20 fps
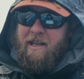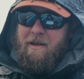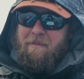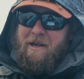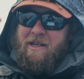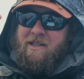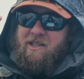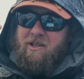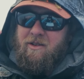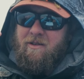that
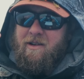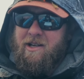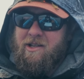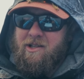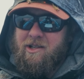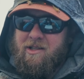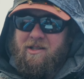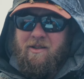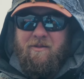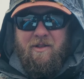means three
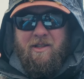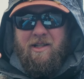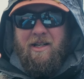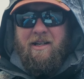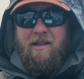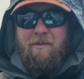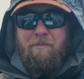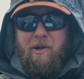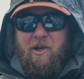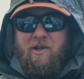inches of
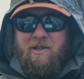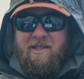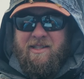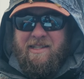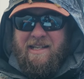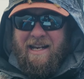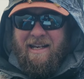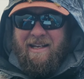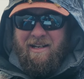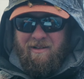sink per
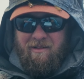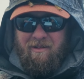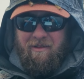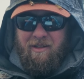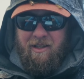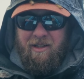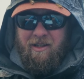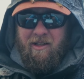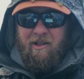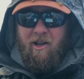second
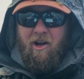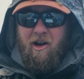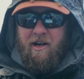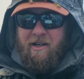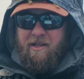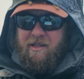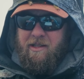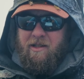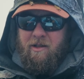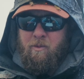that the
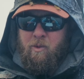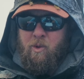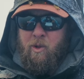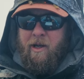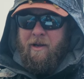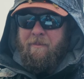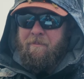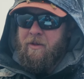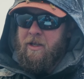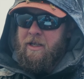line is in the water.